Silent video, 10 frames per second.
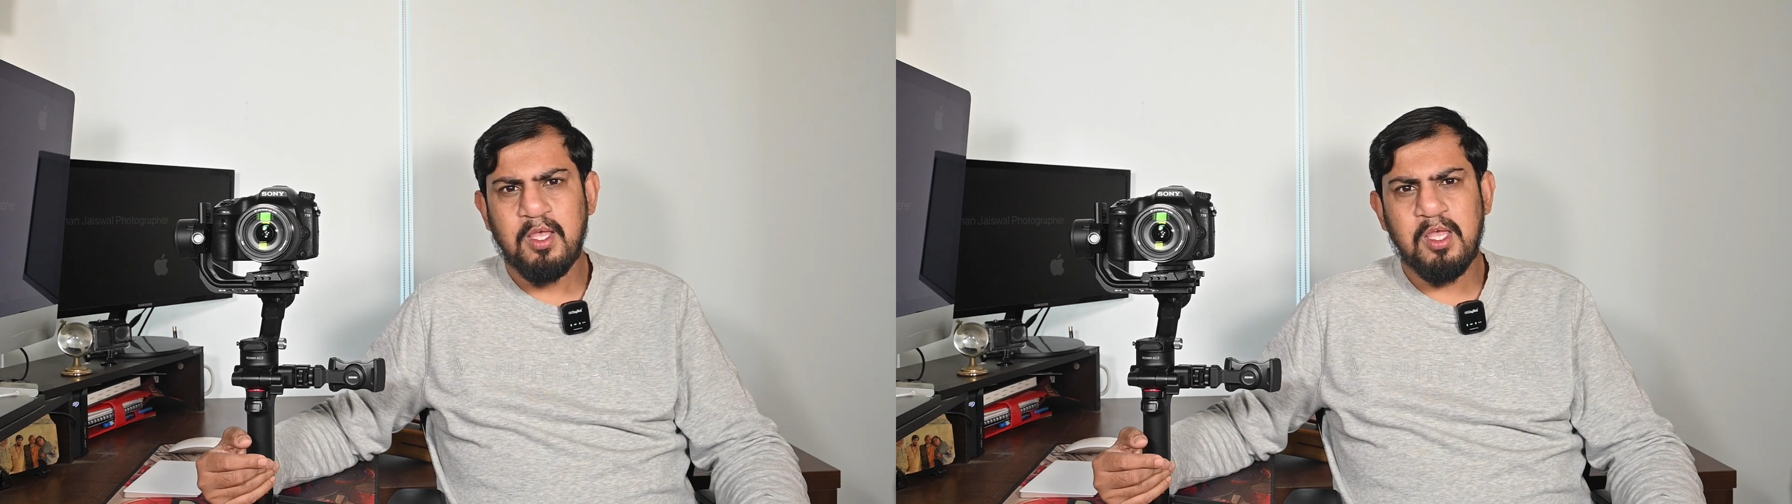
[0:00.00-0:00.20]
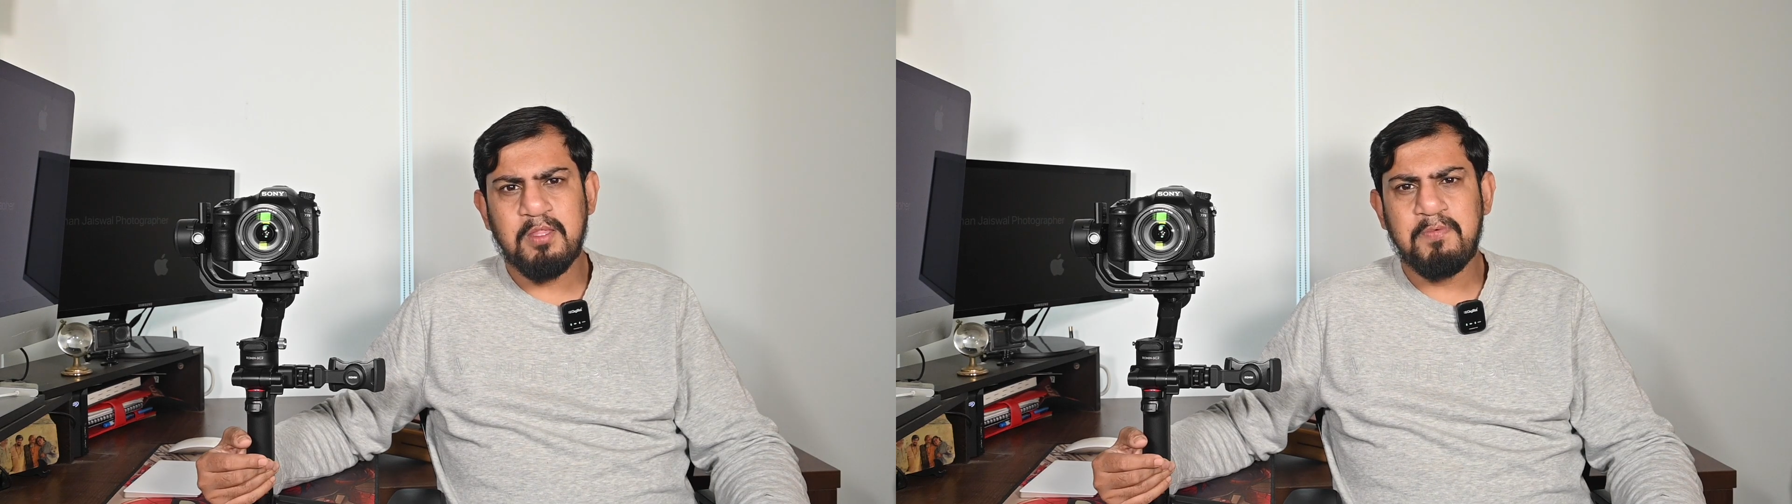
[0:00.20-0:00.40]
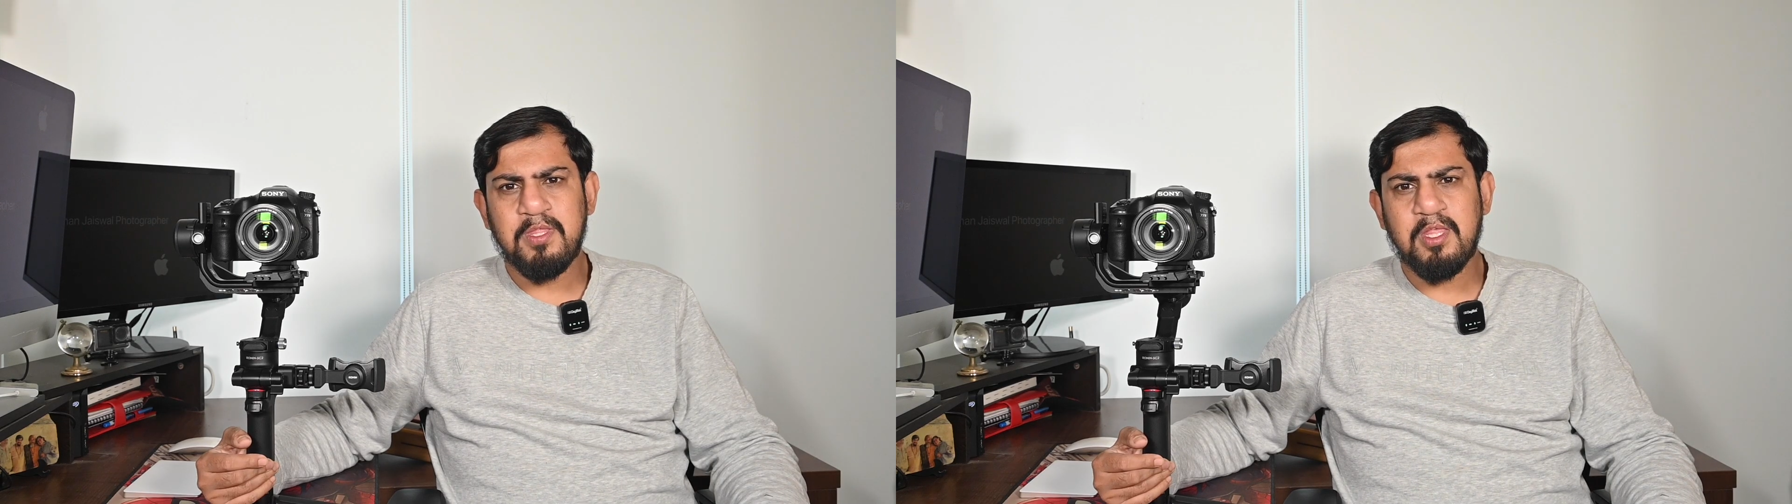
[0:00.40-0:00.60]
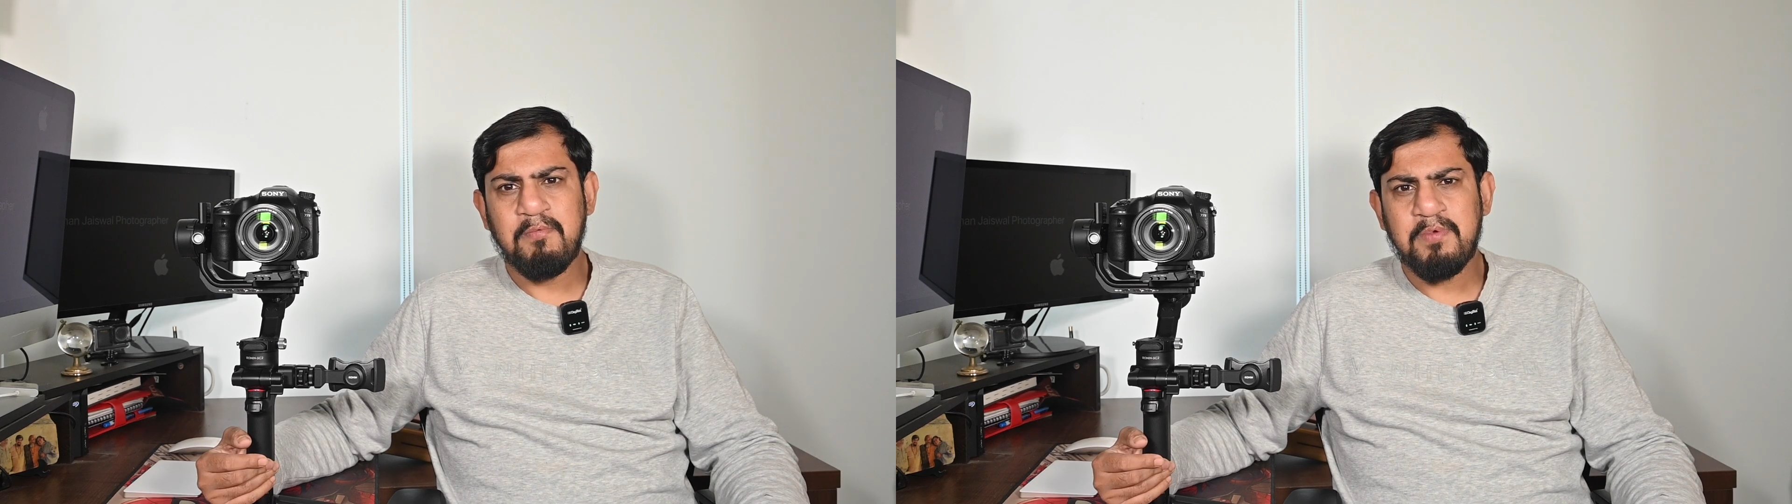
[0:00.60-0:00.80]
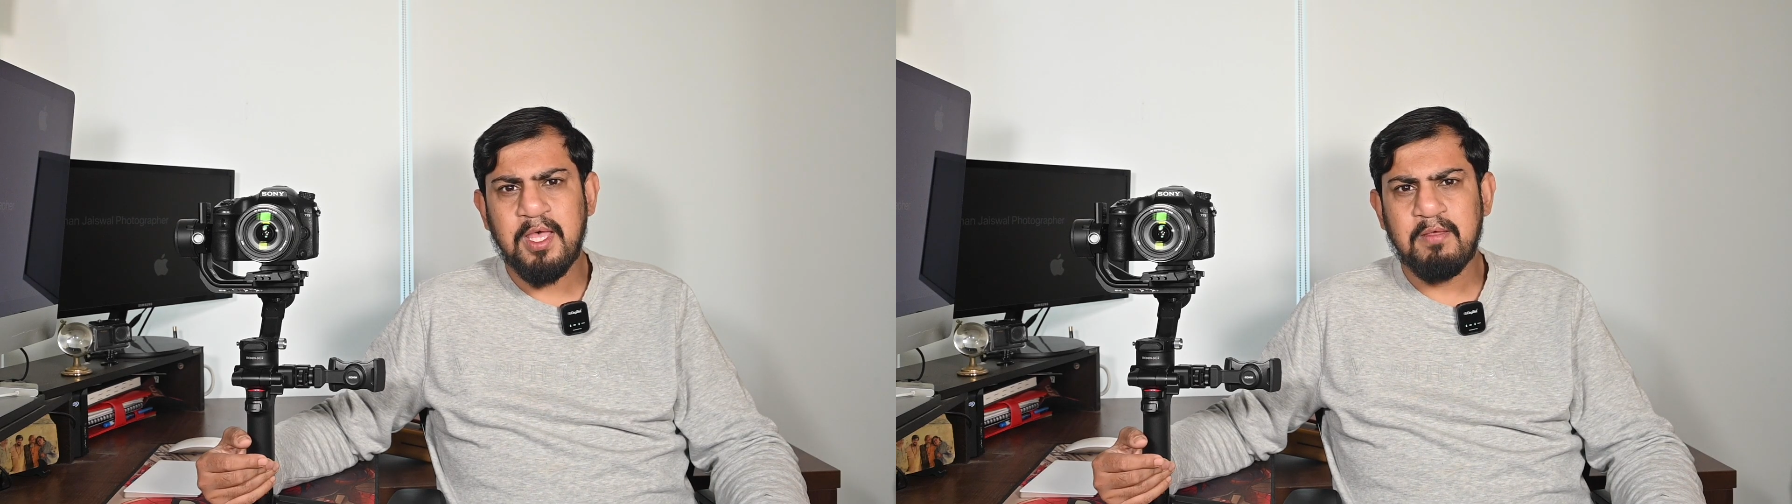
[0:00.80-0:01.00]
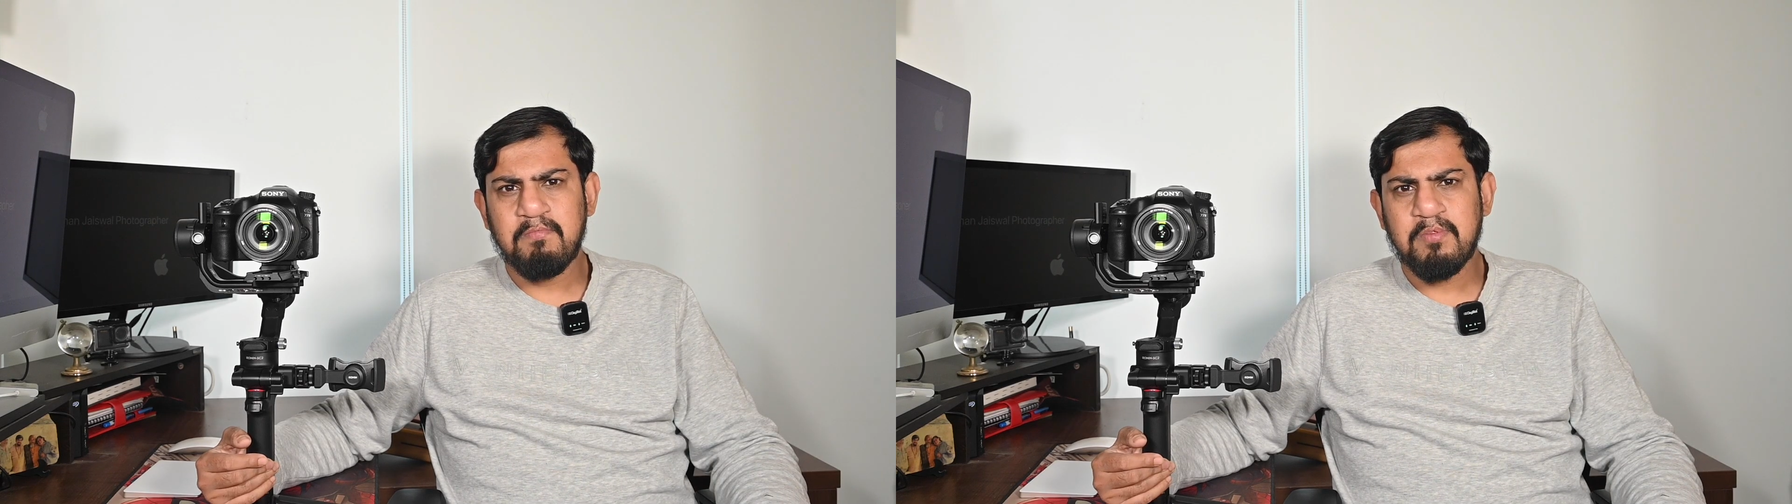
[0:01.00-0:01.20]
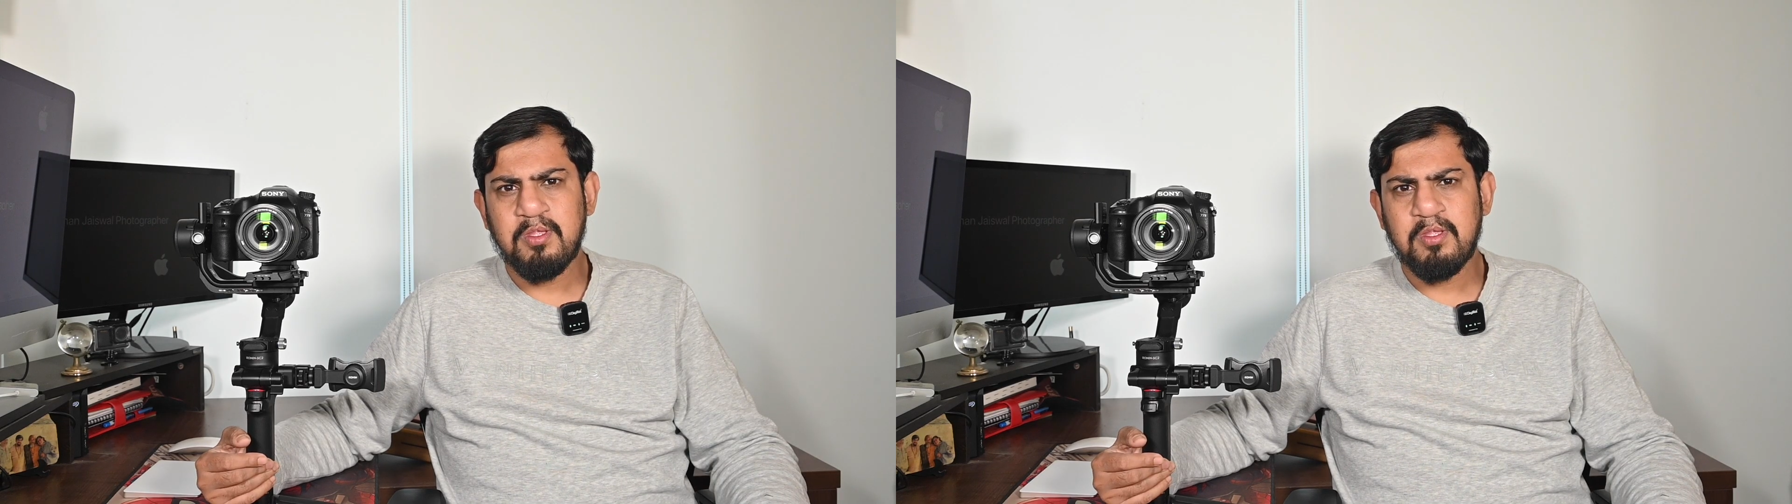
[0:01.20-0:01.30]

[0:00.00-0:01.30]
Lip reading: It's been some time